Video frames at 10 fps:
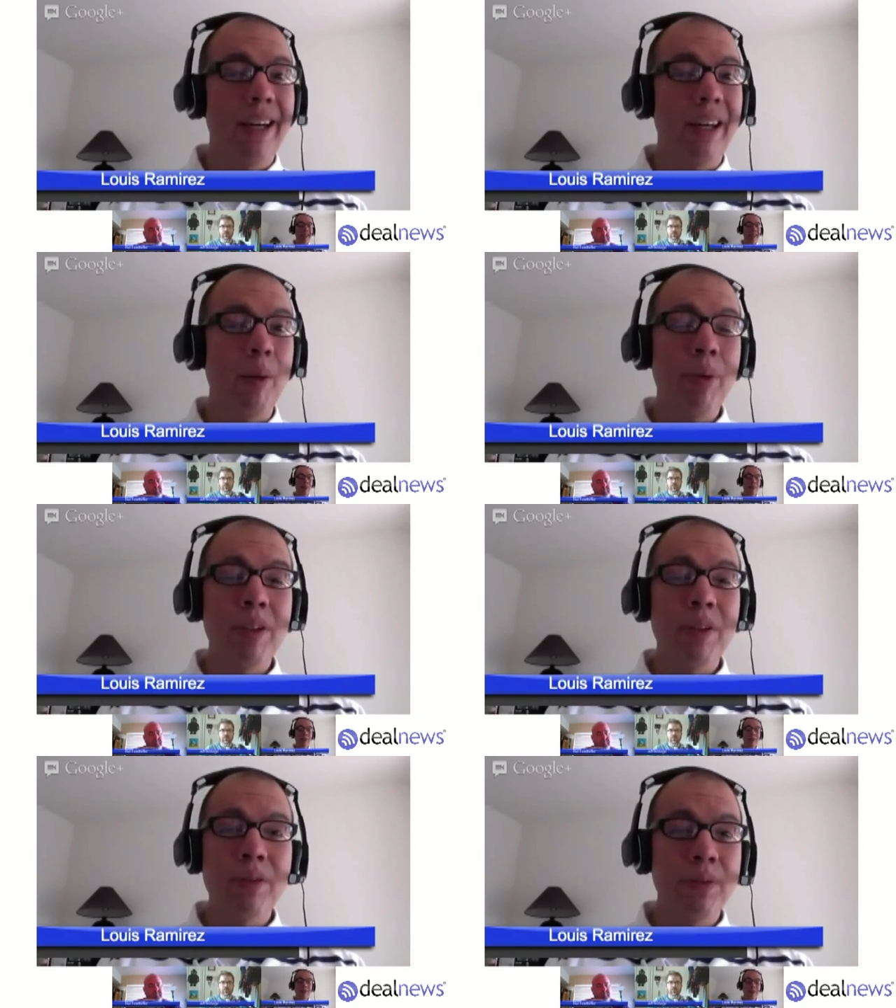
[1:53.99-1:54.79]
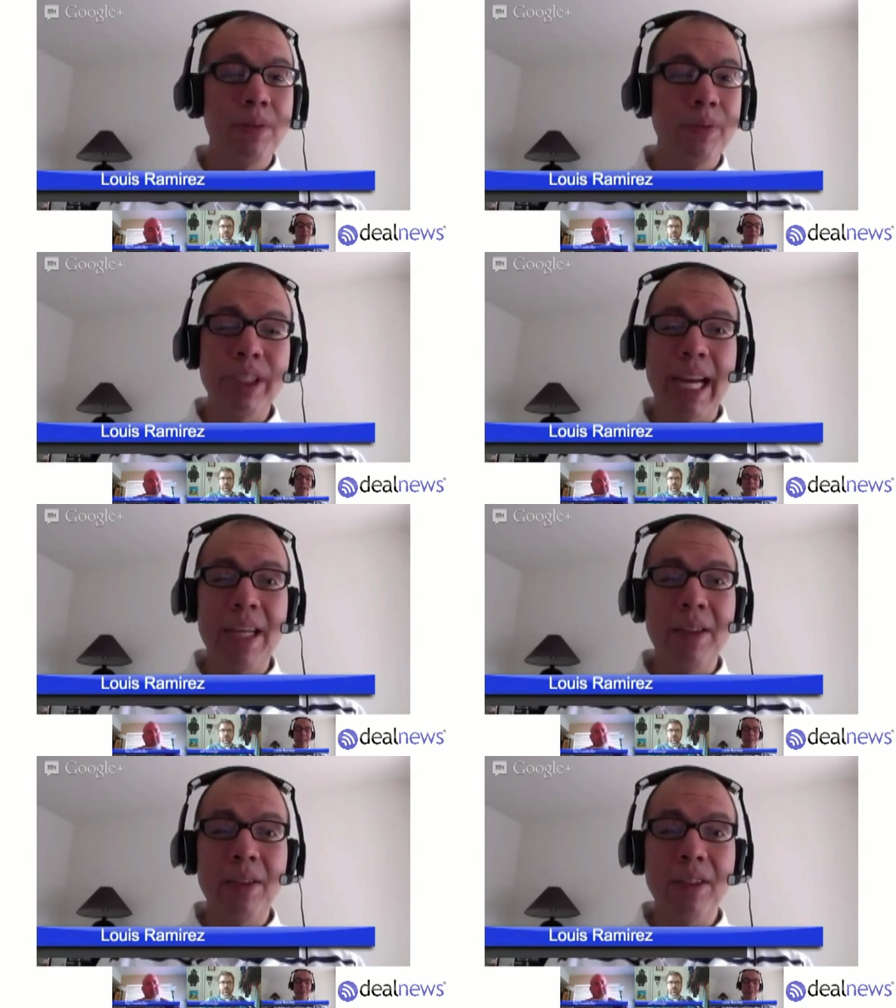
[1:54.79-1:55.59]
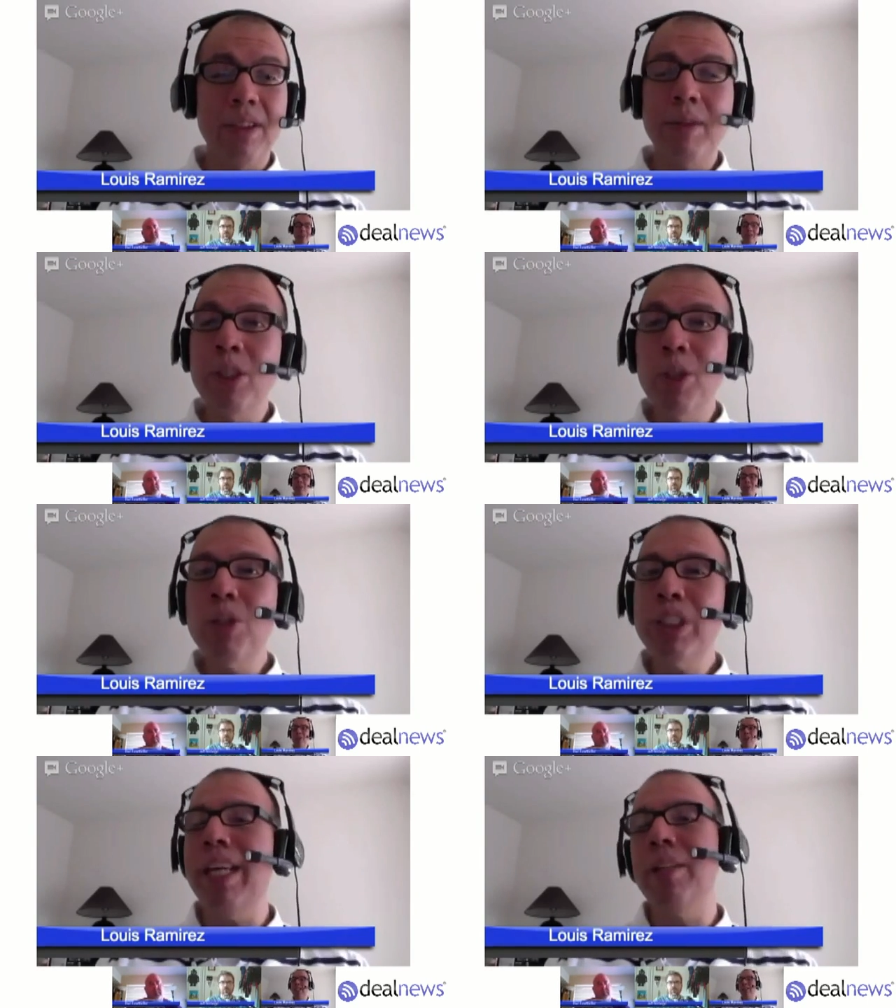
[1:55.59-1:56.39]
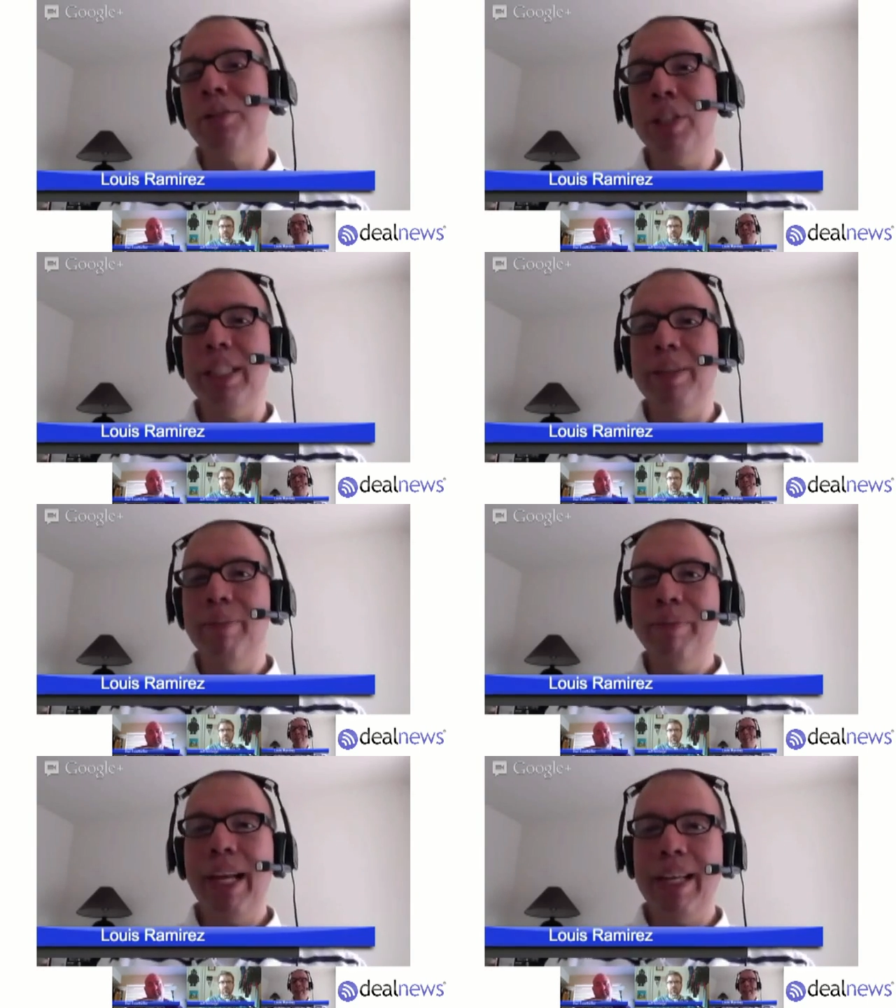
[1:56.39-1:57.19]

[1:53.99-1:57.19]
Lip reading: a couple of channels, news channels, really.